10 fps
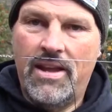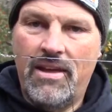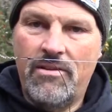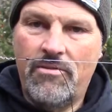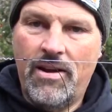
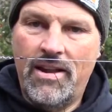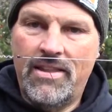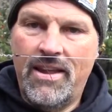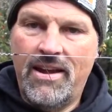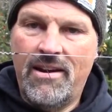together
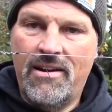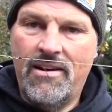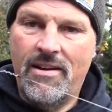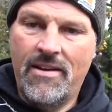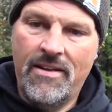right
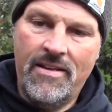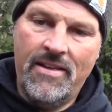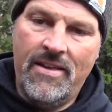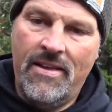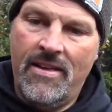there.
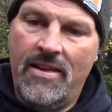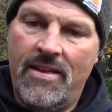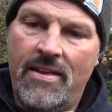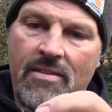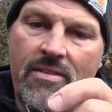
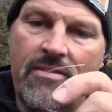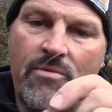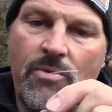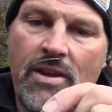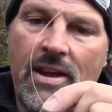Now this
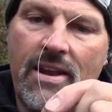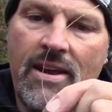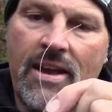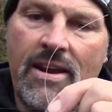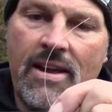is where you kind
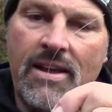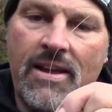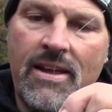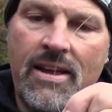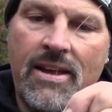of
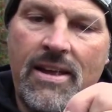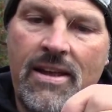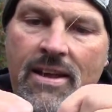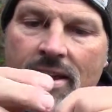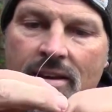
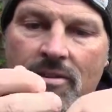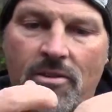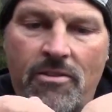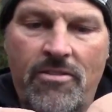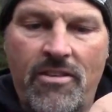gotta
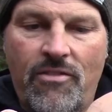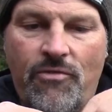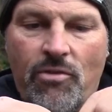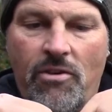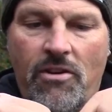nurse this
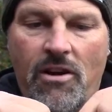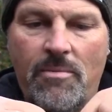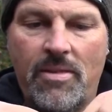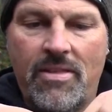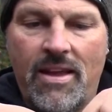
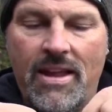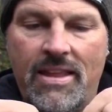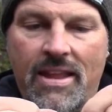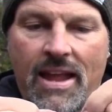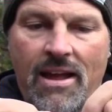fluorocarbon
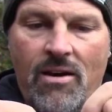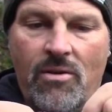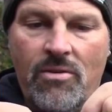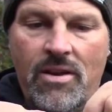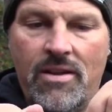side
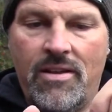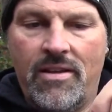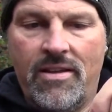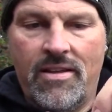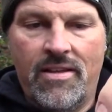down.
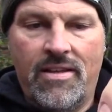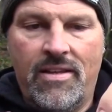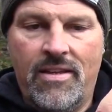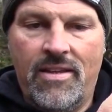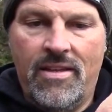
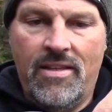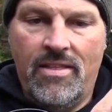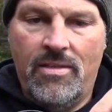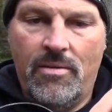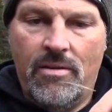
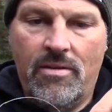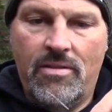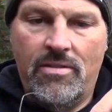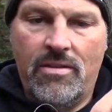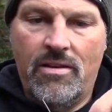
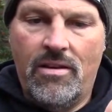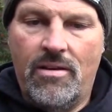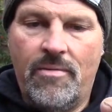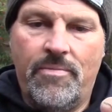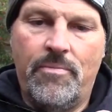The